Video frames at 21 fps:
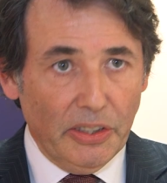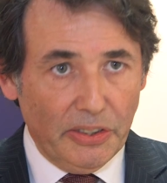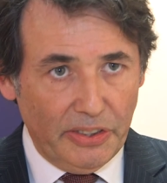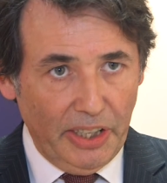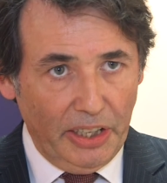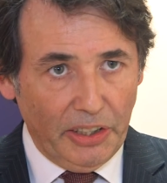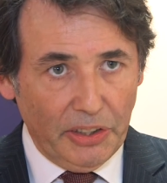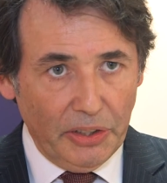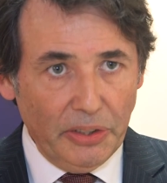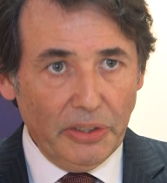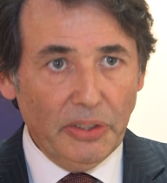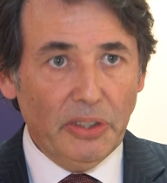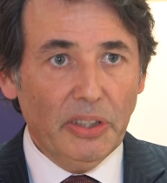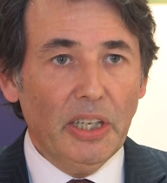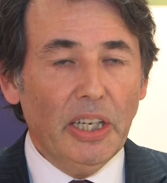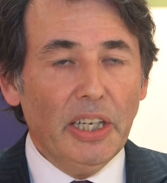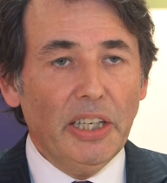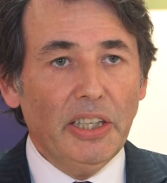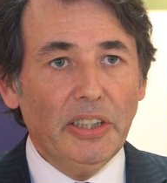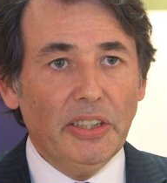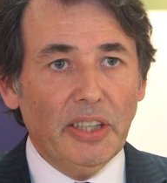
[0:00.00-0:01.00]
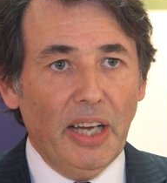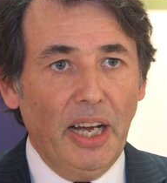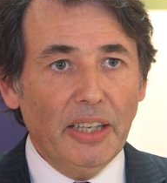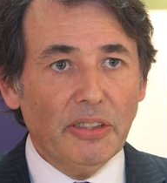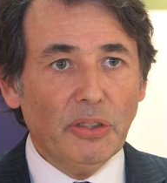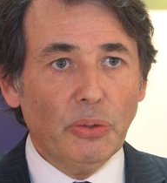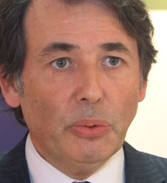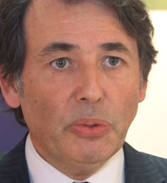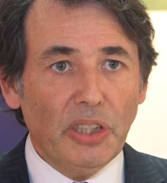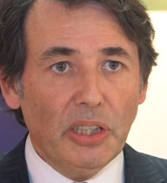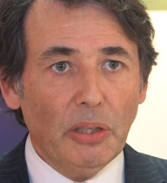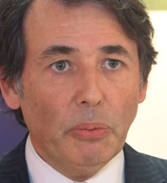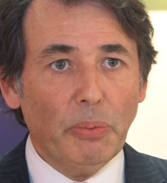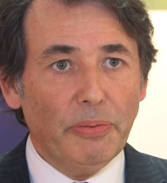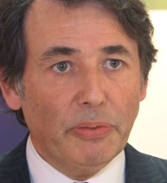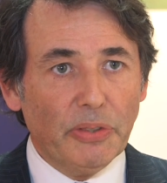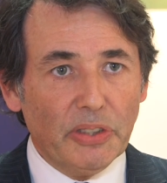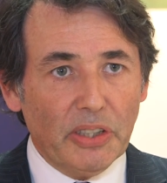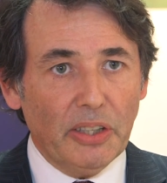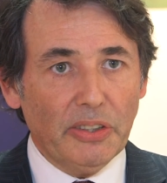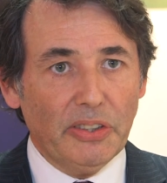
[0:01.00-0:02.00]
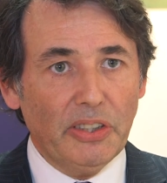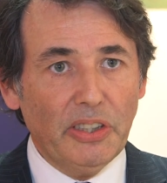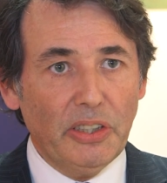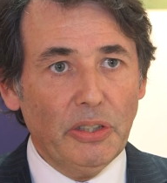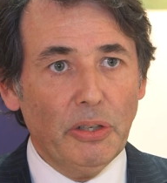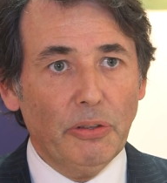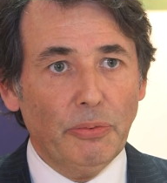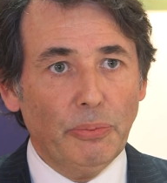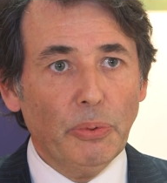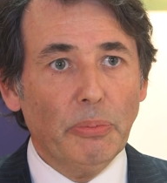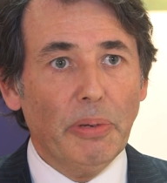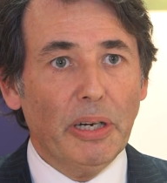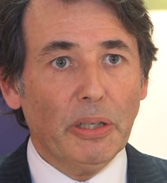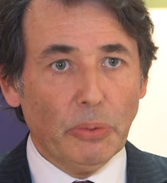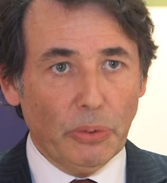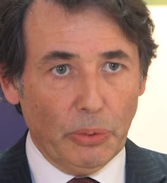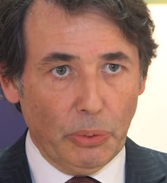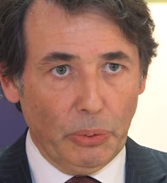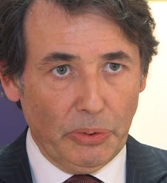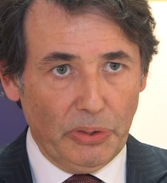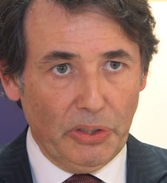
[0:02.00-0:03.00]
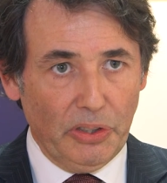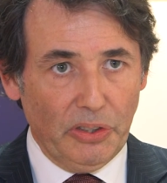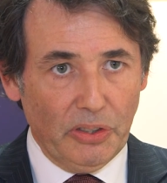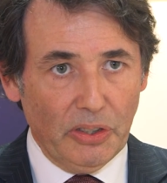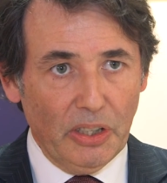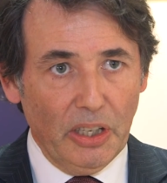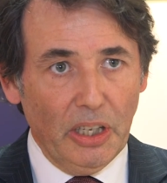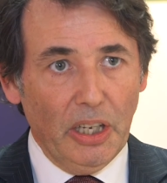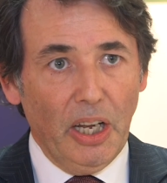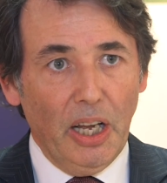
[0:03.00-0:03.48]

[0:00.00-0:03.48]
Second, it has to deal with scarcity of human resources.